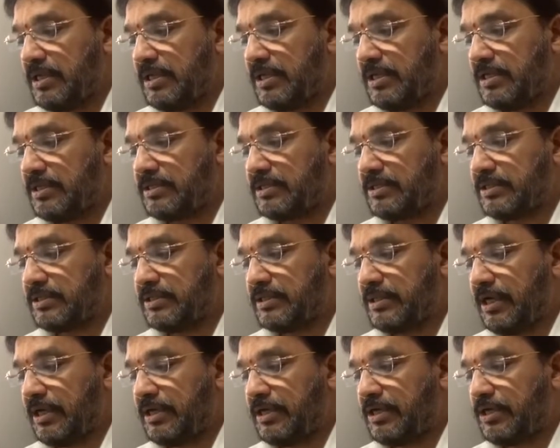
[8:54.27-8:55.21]
is
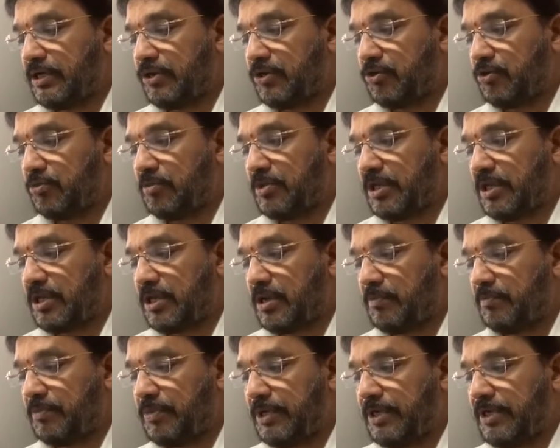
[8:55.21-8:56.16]
yet to be
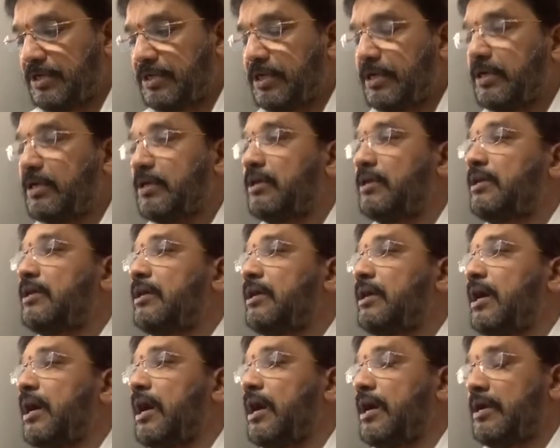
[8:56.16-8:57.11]
completed
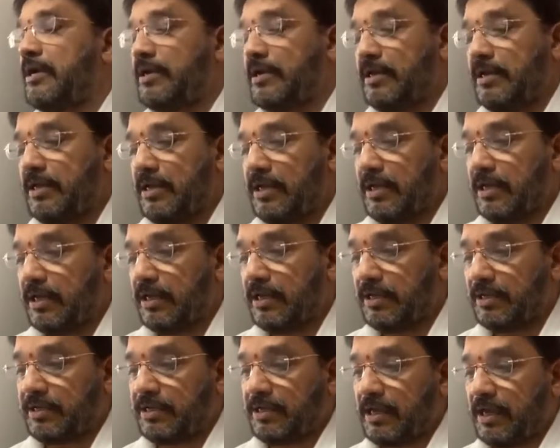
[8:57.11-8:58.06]
and it
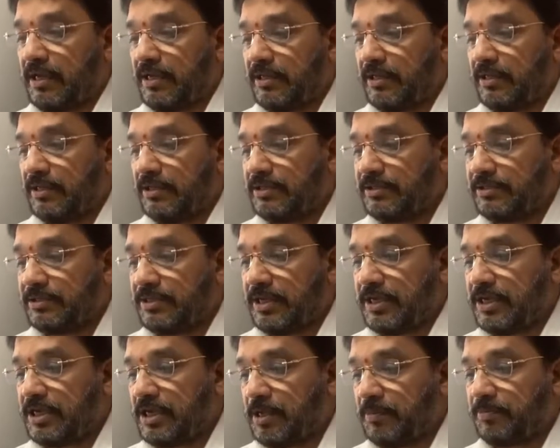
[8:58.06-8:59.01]
can
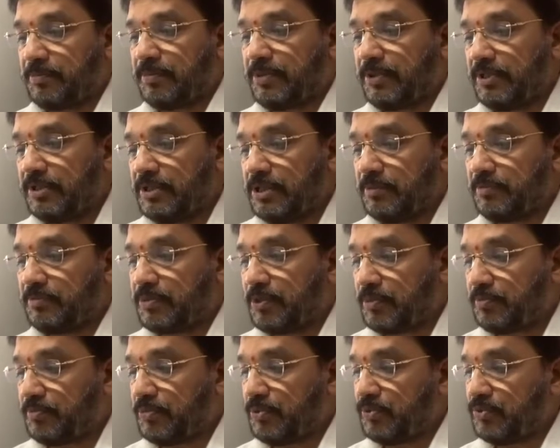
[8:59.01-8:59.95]
take up the
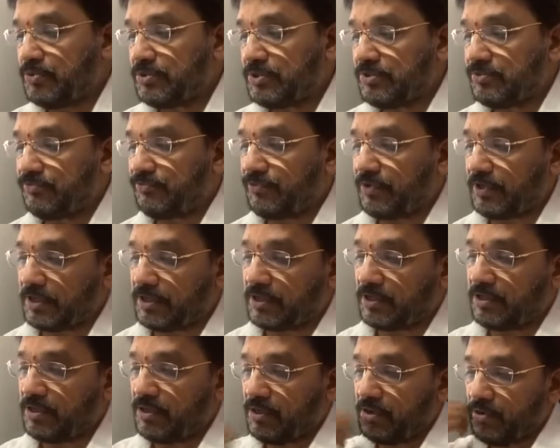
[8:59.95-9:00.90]
proposed work
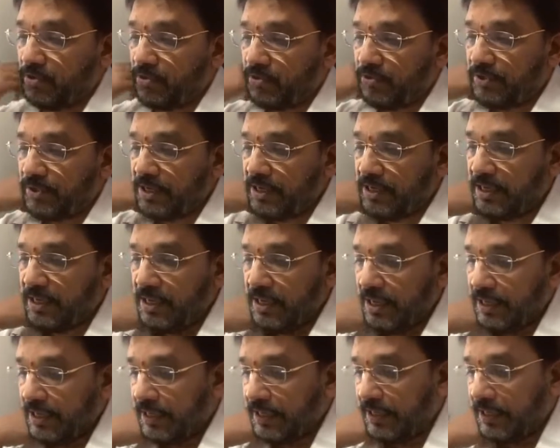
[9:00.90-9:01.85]
only
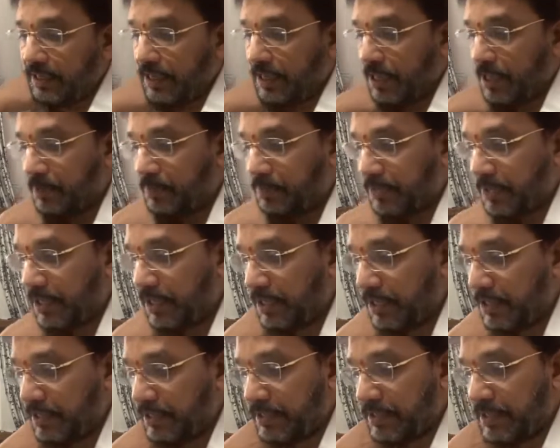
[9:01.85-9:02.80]
in April
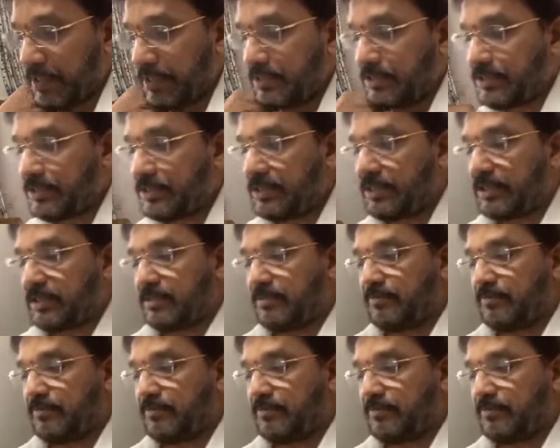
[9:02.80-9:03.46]
next year.